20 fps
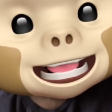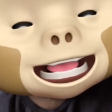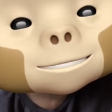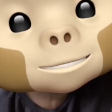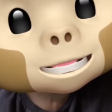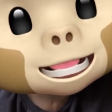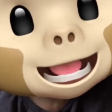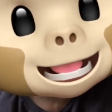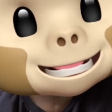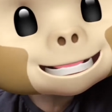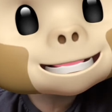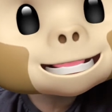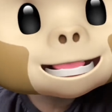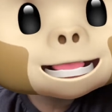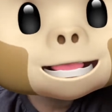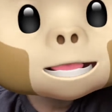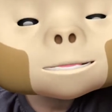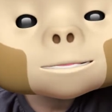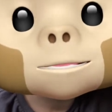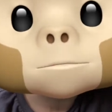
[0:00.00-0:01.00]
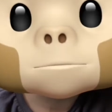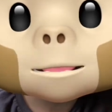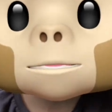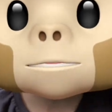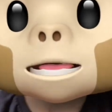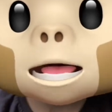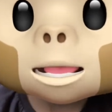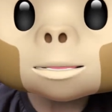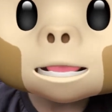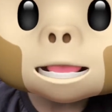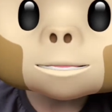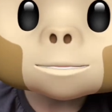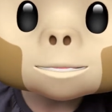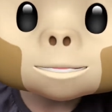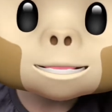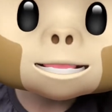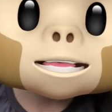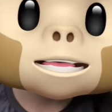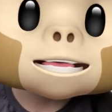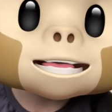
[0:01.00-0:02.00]
If you guys didn't know, The Perfect
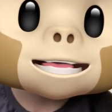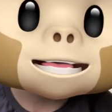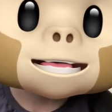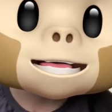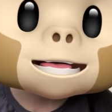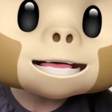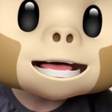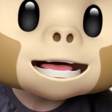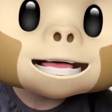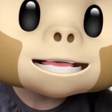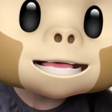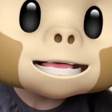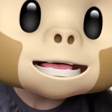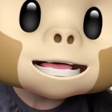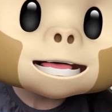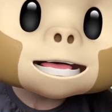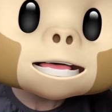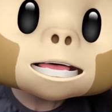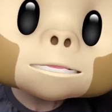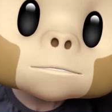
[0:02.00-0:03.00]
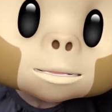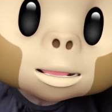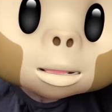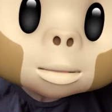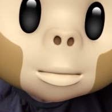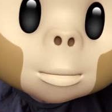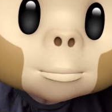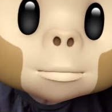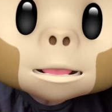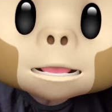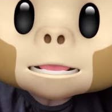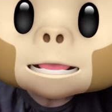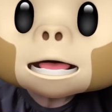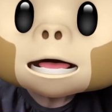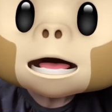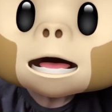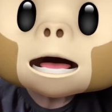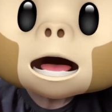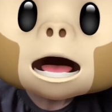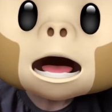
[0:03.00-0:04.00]
Strangers is a 80s TV show,
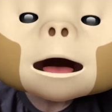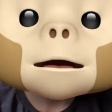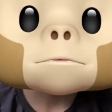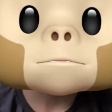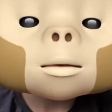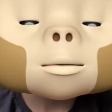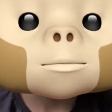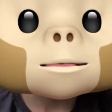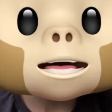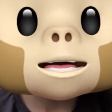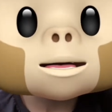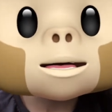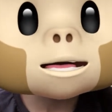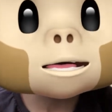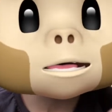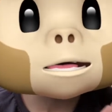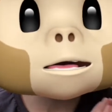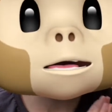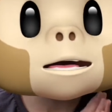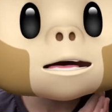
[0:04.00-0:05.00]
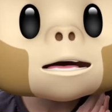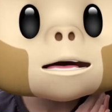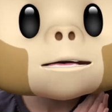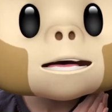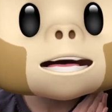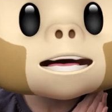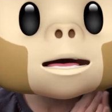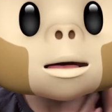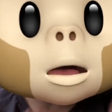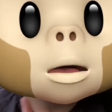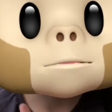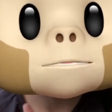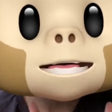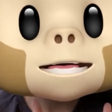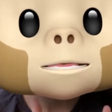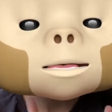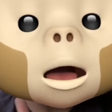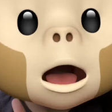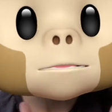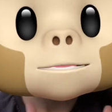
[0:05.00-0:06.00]
um, which it's a
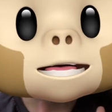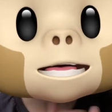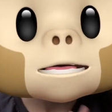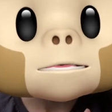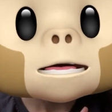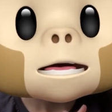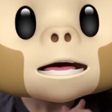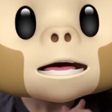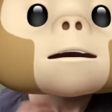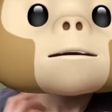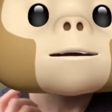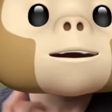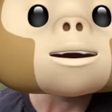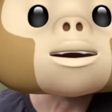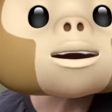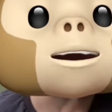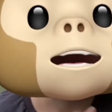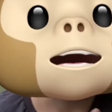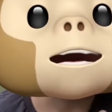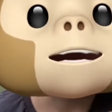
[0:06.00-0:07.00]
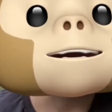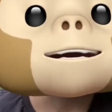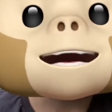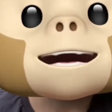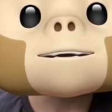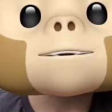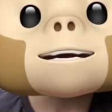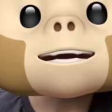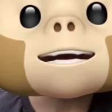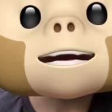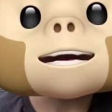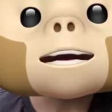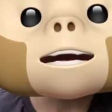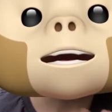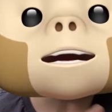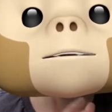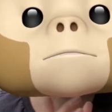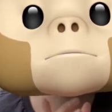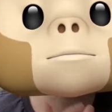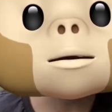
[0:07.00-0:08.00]
com- comedy, which uh, Larry
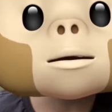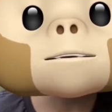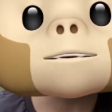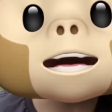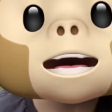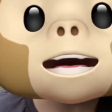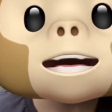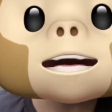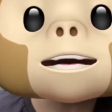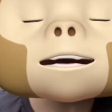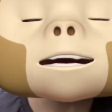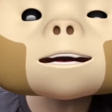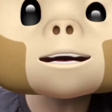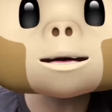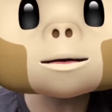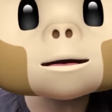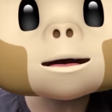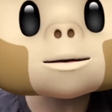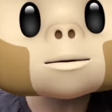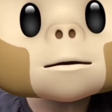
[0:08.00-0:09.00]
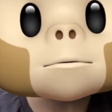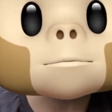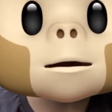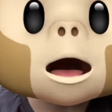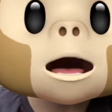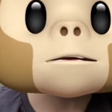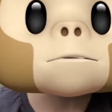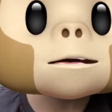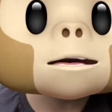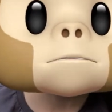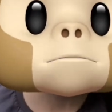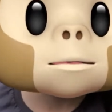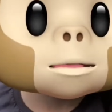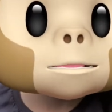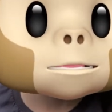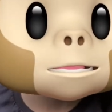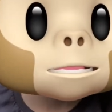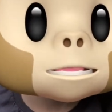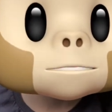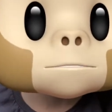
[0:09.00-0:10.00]
move in to a new apartment
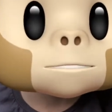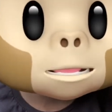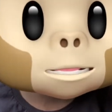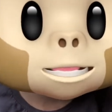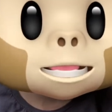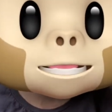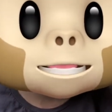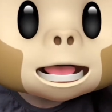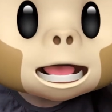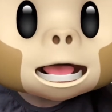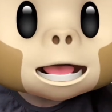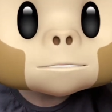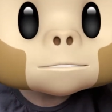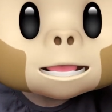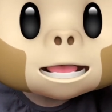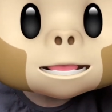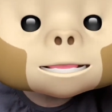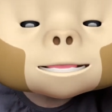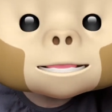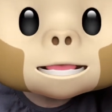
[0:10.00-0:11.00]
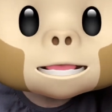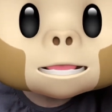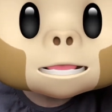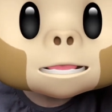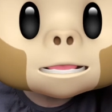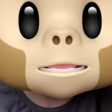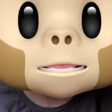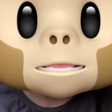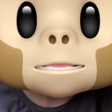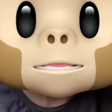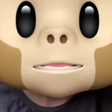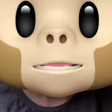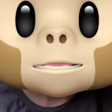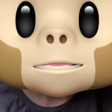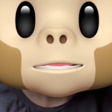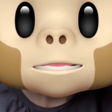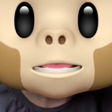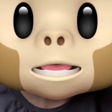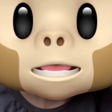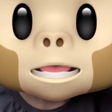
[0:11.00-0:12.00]
for the first time, and uh,
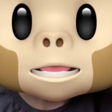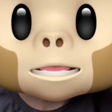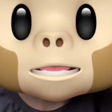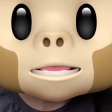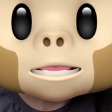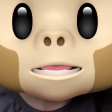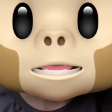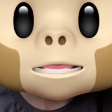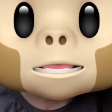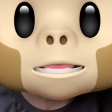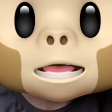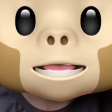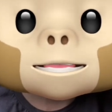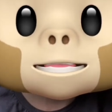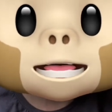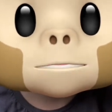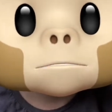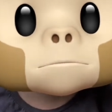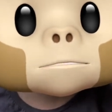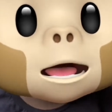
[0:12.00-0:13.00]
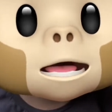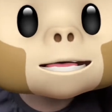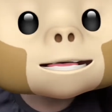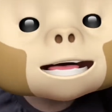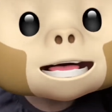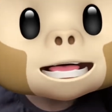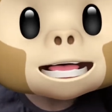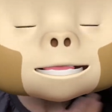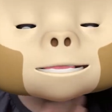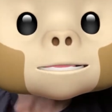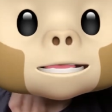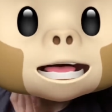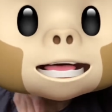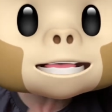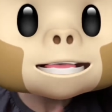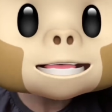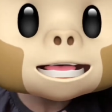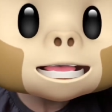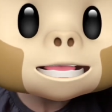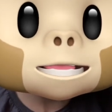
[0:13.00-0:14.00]
uh, and then Balki,
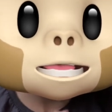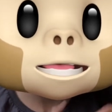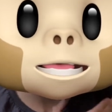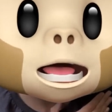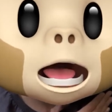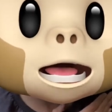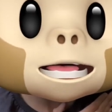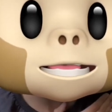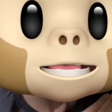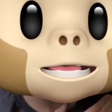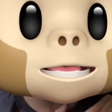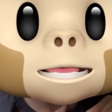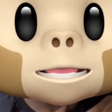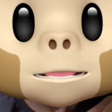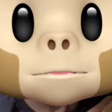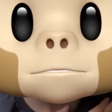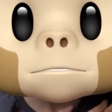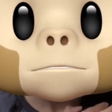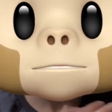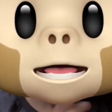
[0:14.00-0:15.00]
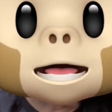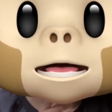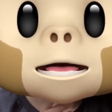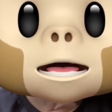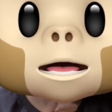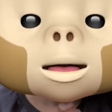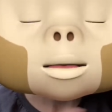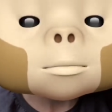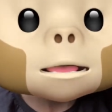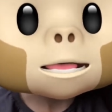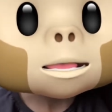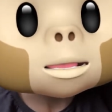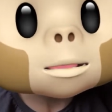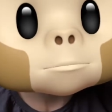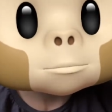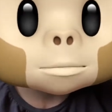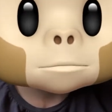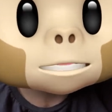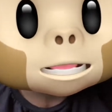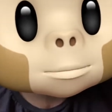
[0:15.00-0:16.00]
his distant cousin, tries to
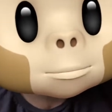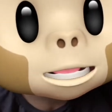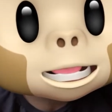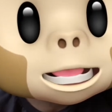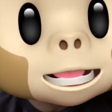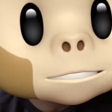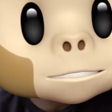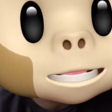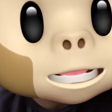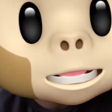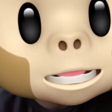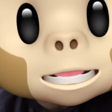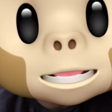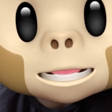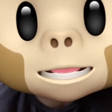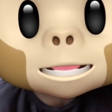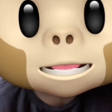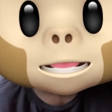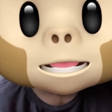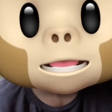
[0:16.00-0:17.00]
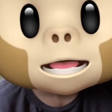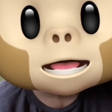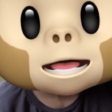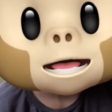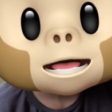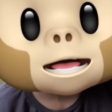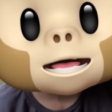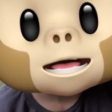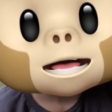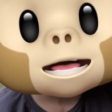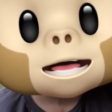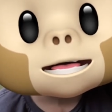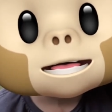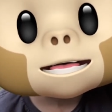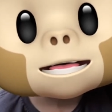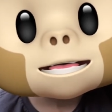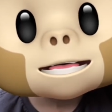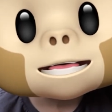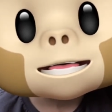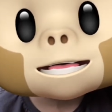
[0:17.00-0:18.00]
move in with him,
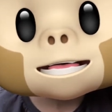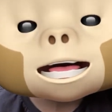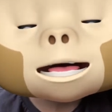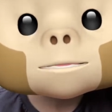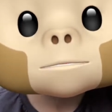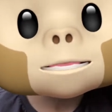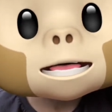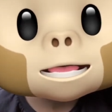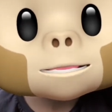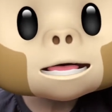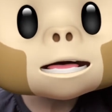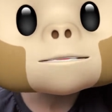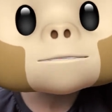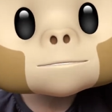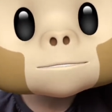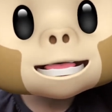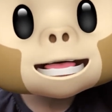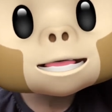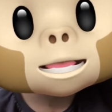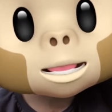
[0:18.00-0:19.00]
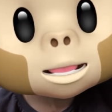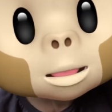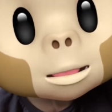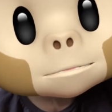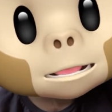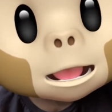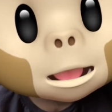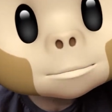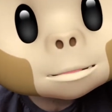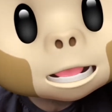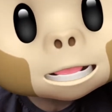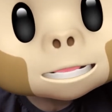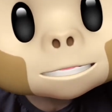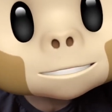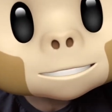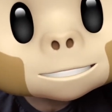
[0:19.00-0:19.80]
and uh, that's a very funny show, by the way.